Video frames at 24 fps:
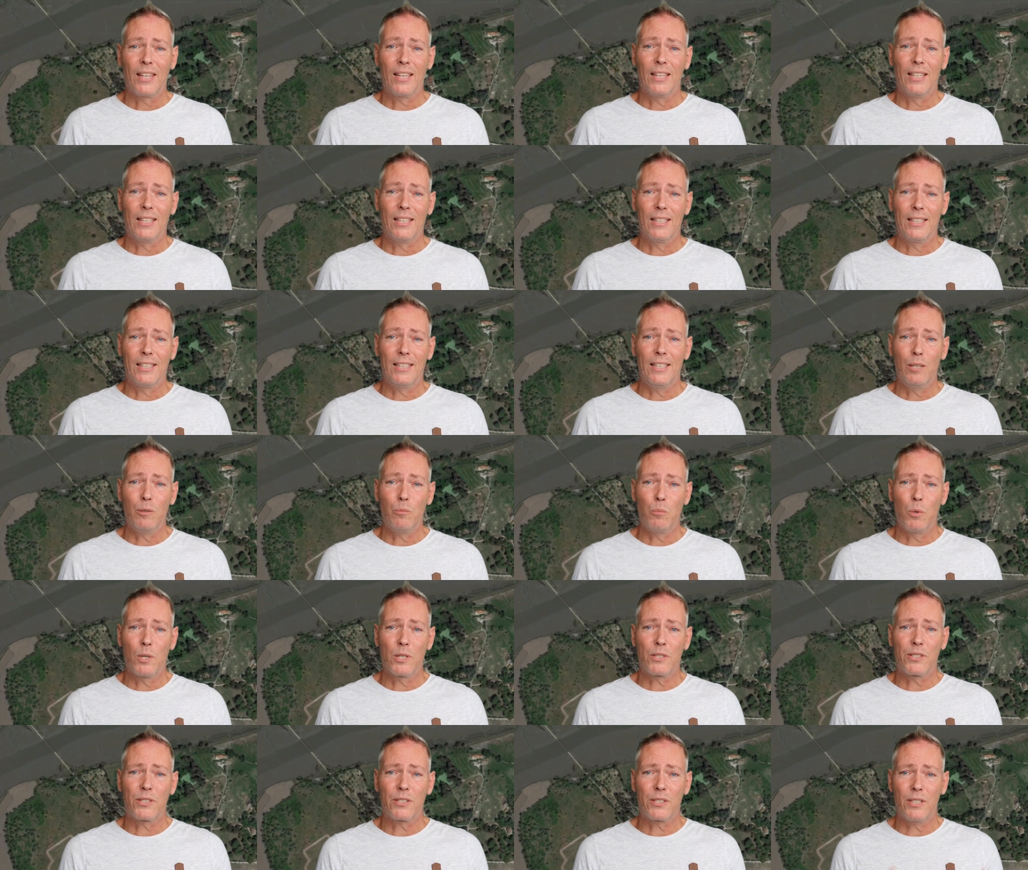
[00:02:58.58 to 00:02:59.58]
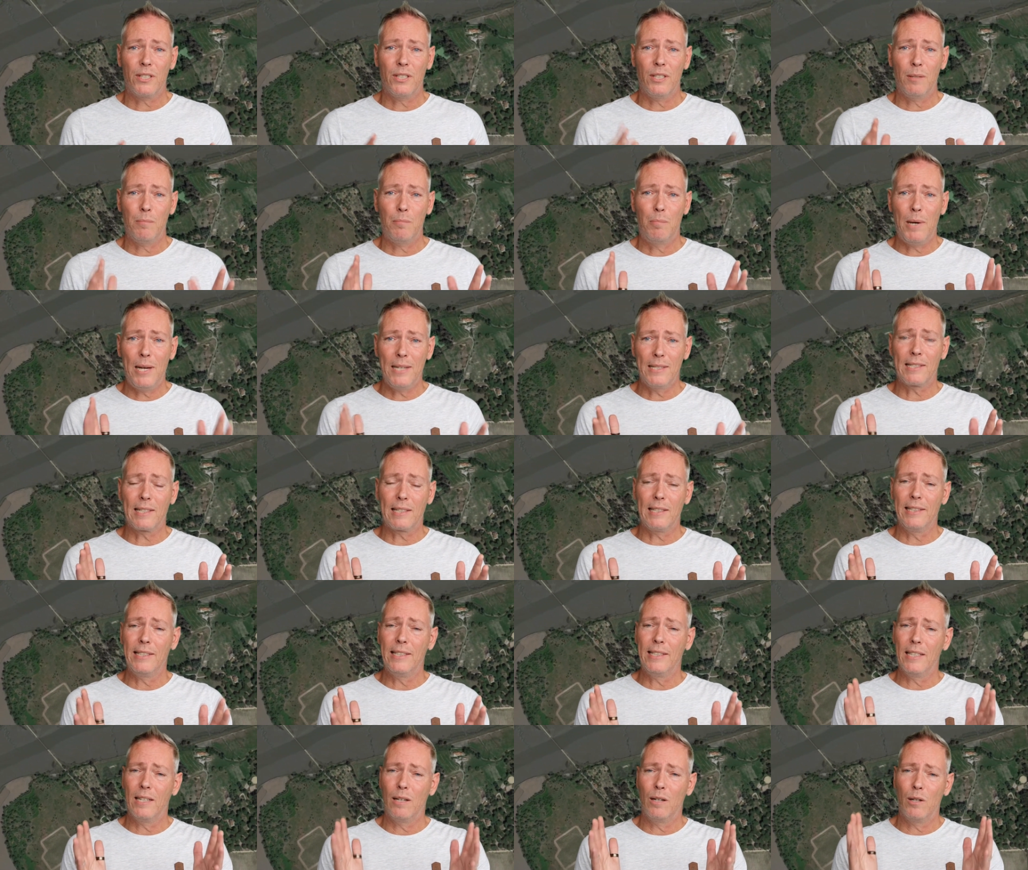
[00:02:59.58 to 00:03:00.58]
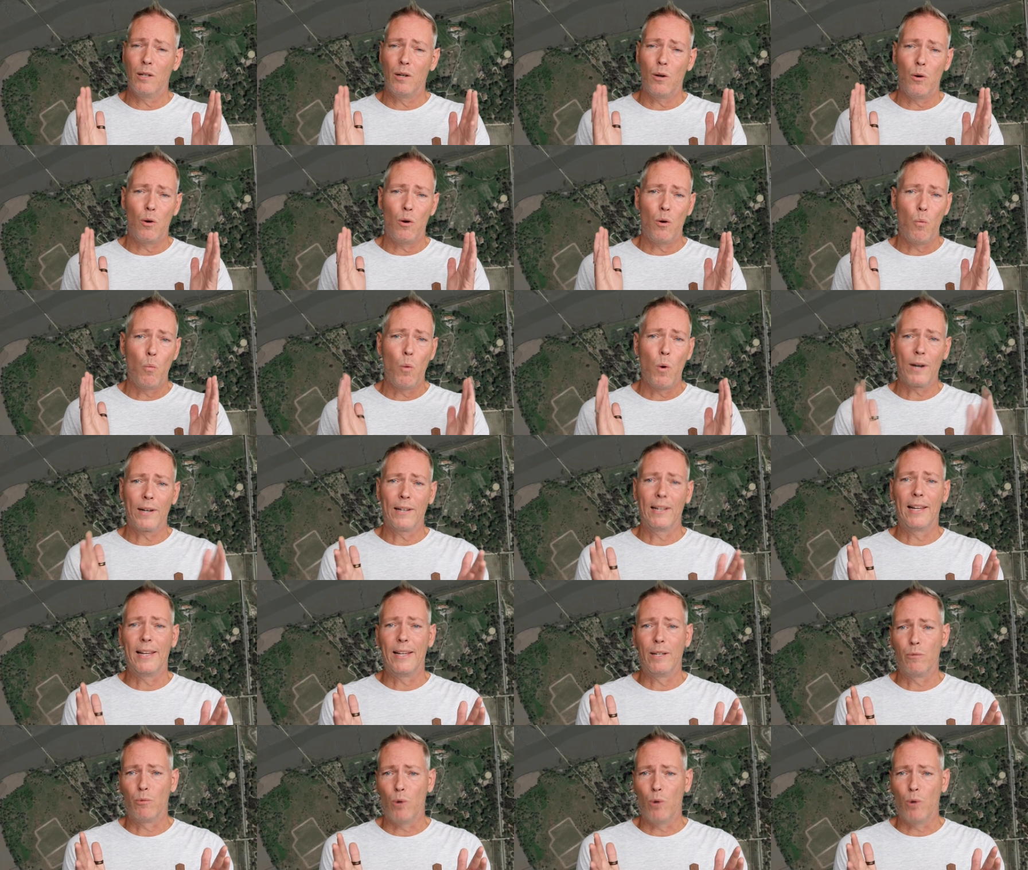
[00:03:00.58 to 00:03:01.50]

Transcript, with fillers: Uh, it was basically a, a one-lane